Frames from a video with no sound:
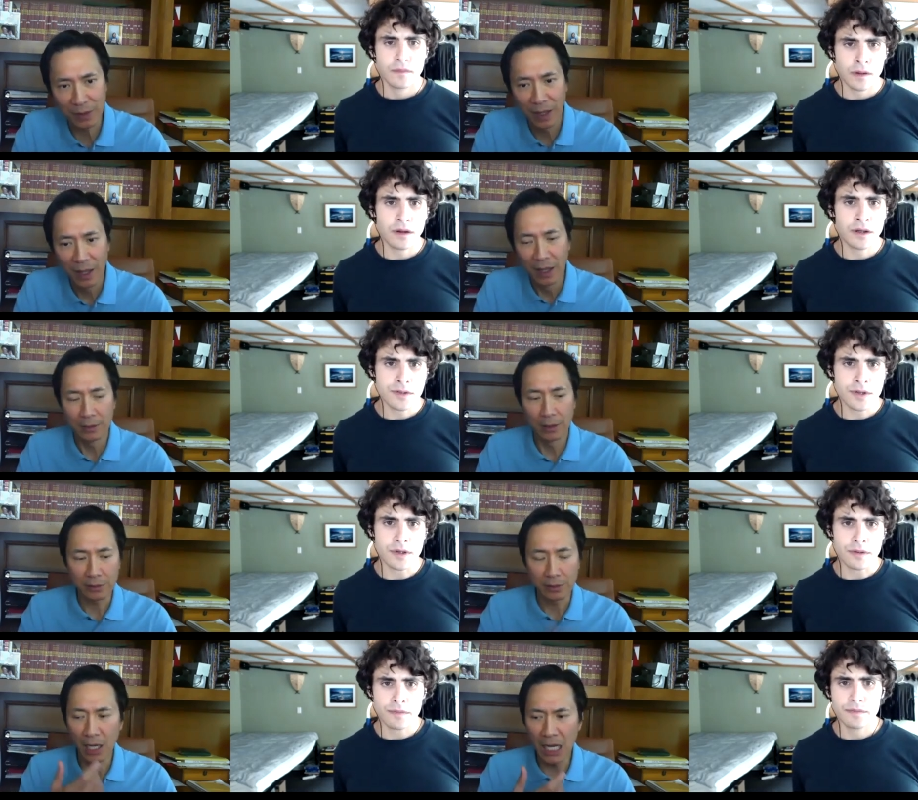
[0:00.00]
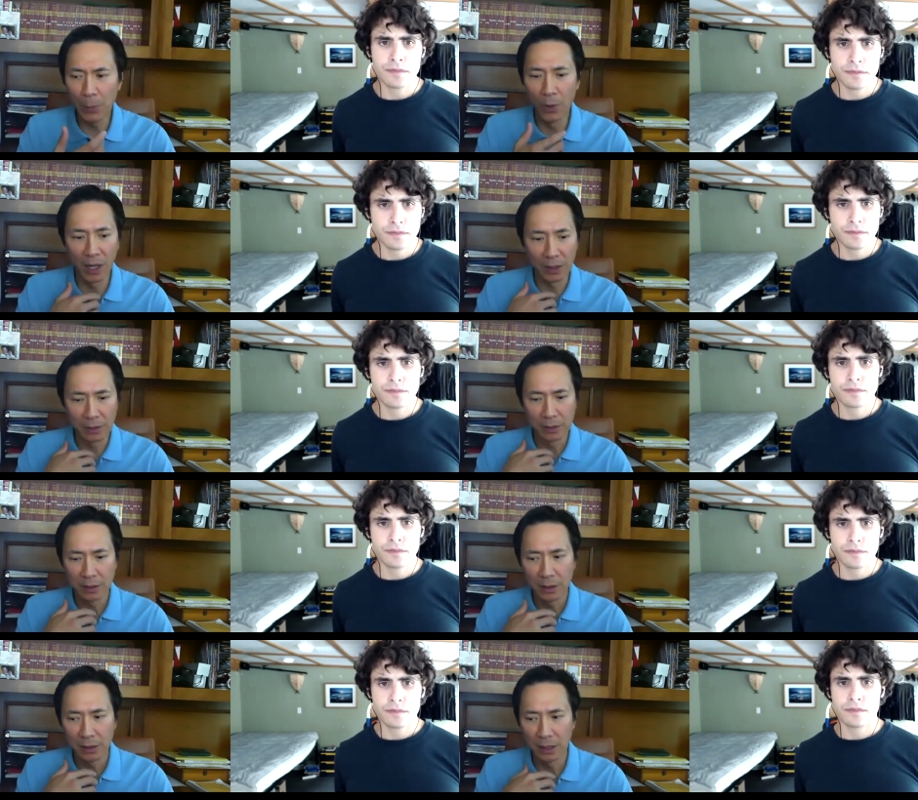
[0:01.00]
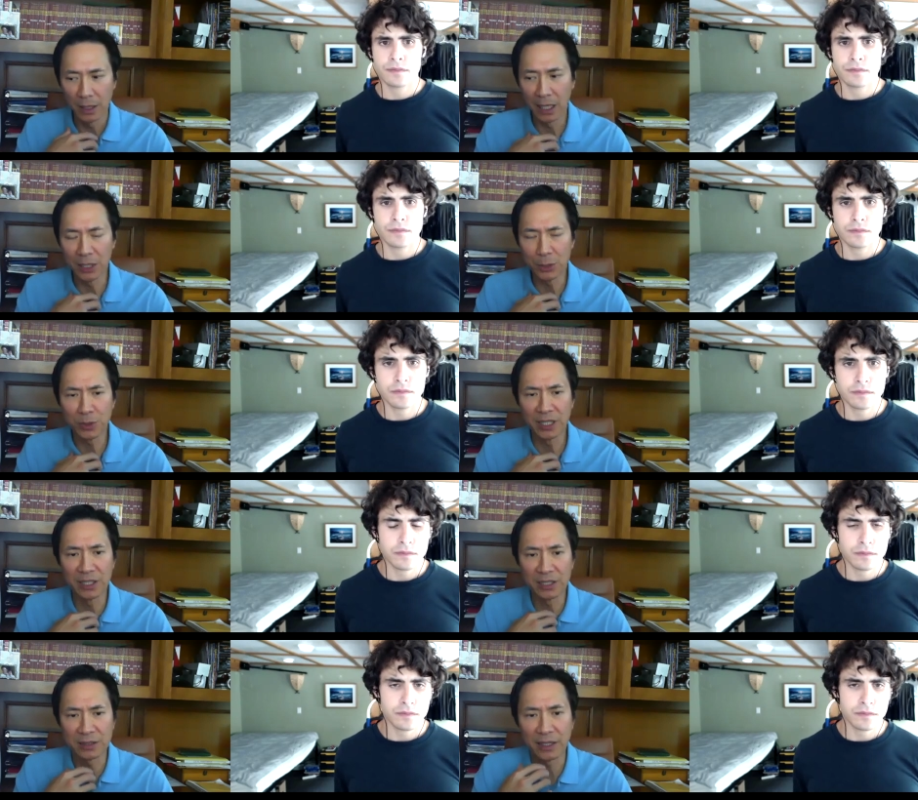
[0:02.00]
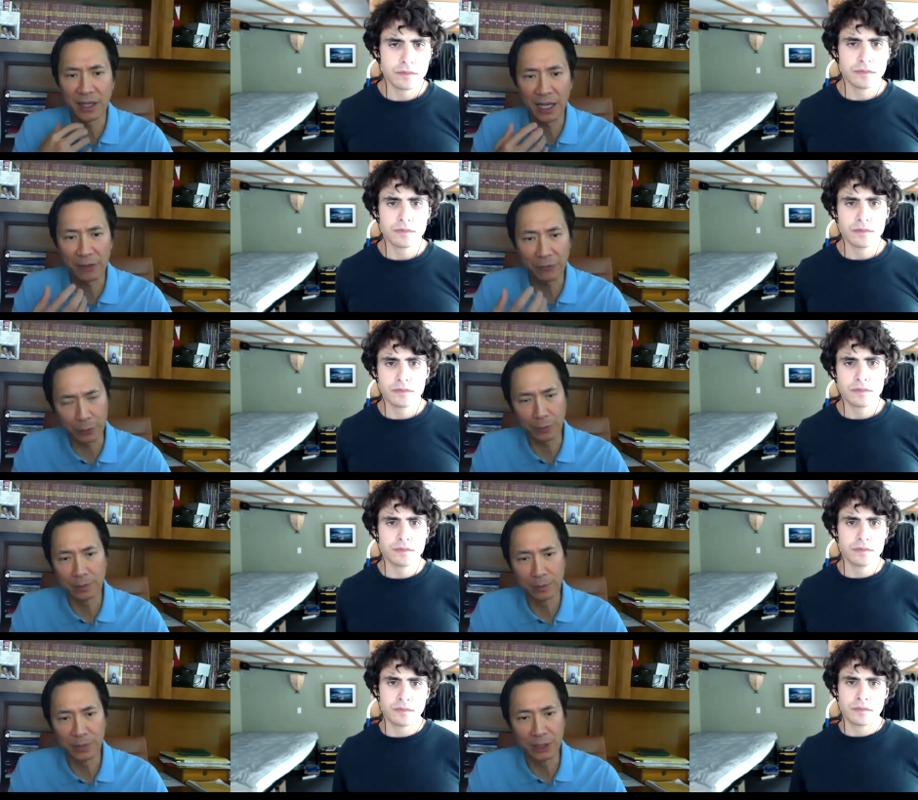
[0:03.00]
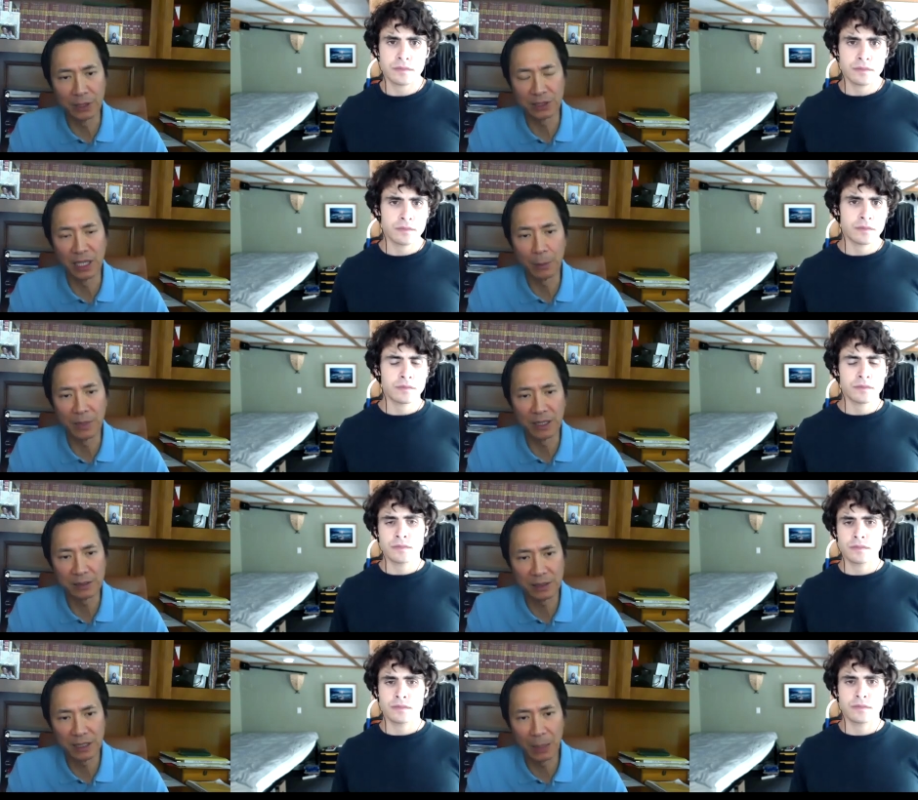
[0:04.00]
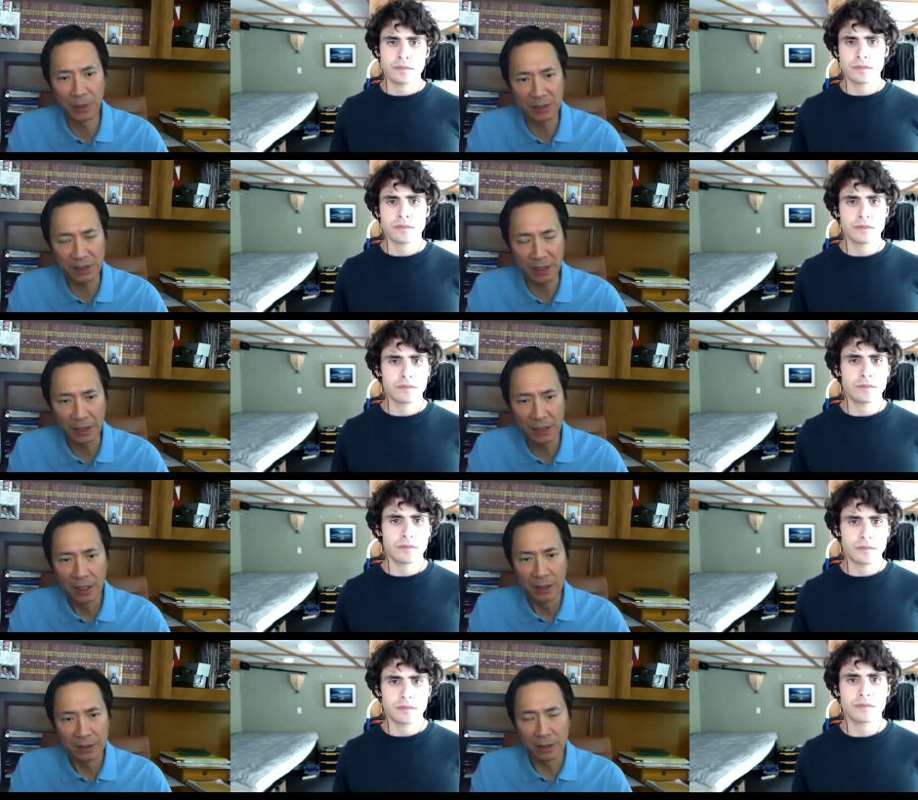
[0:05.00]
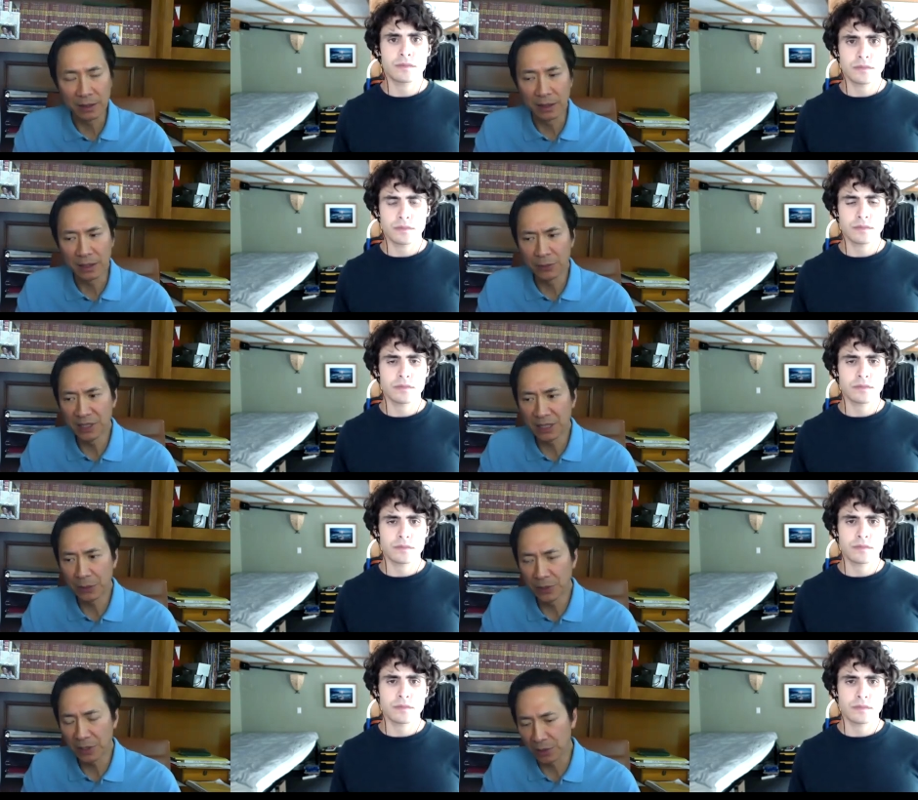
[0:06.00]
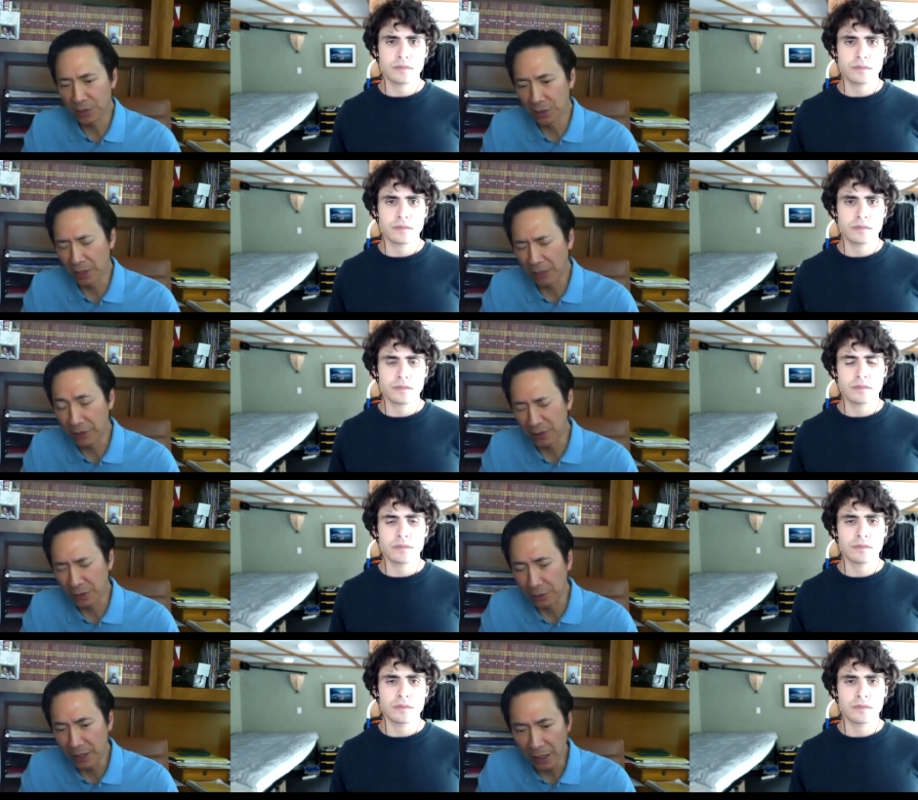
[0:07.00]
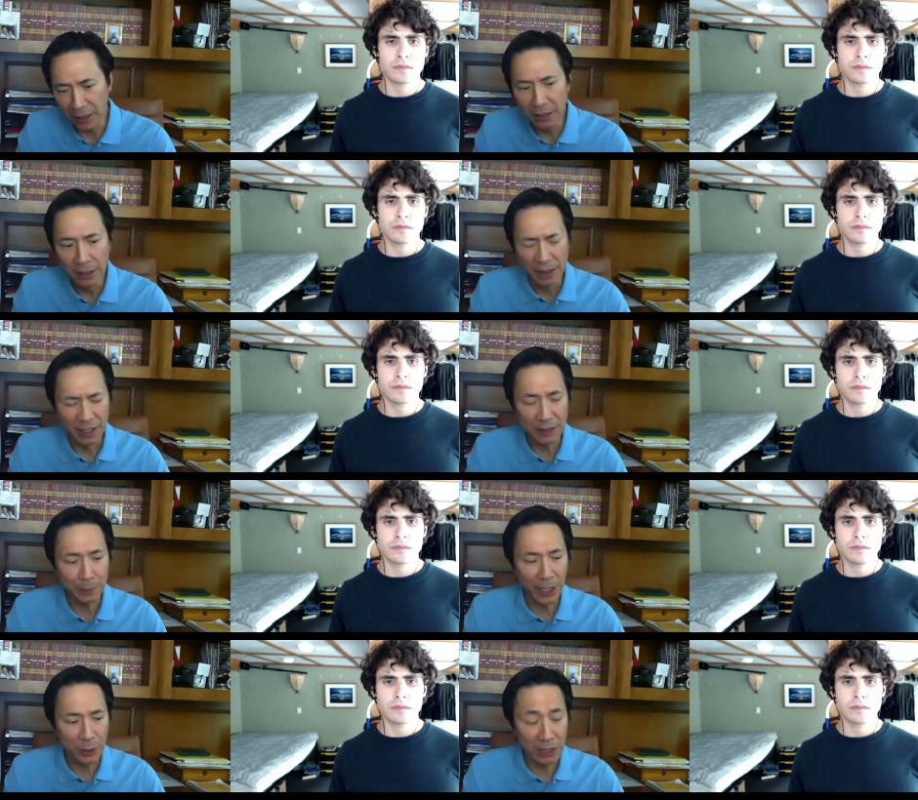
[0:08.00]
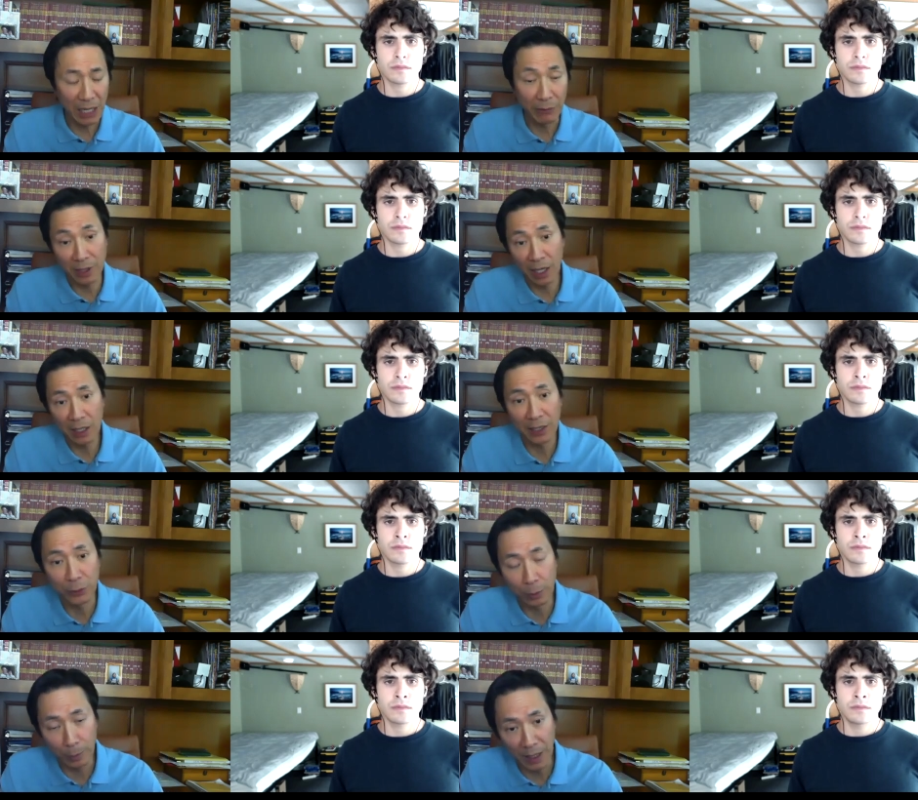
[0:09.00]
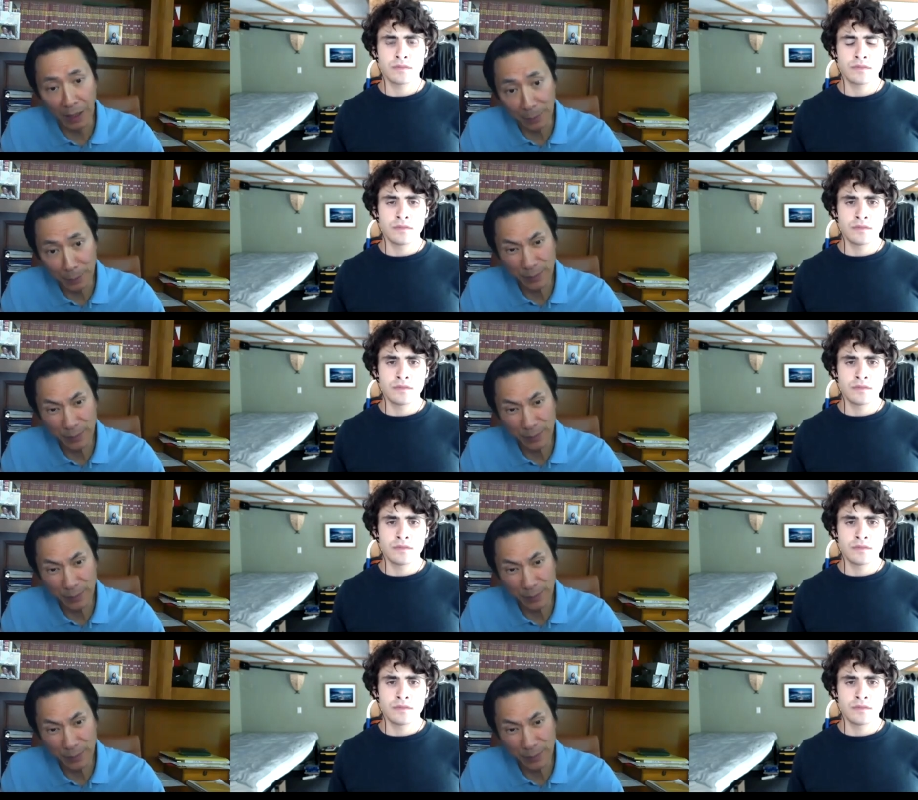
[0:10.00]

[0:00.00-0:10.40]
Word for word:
Speaker 1: Okay. I see. Now top one, it really doesn't have to because the M S, M S C. Now the other reason we consider F S O T is patients have a timeline to meet.